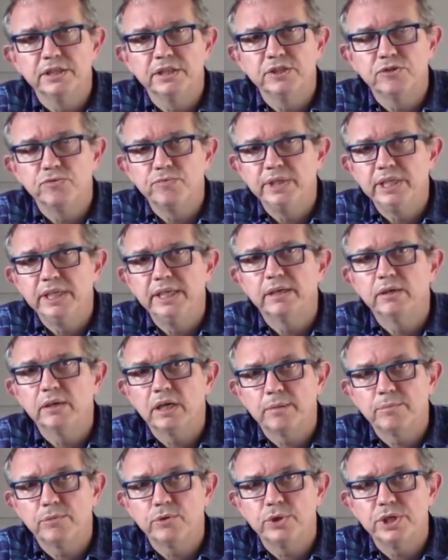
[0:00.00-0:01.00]
is really
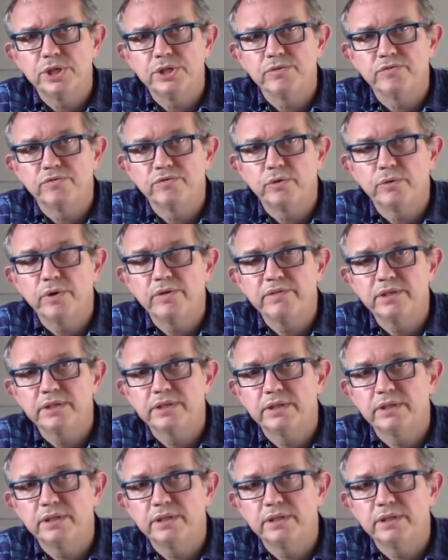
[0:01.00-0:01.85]
collaboration for Revit.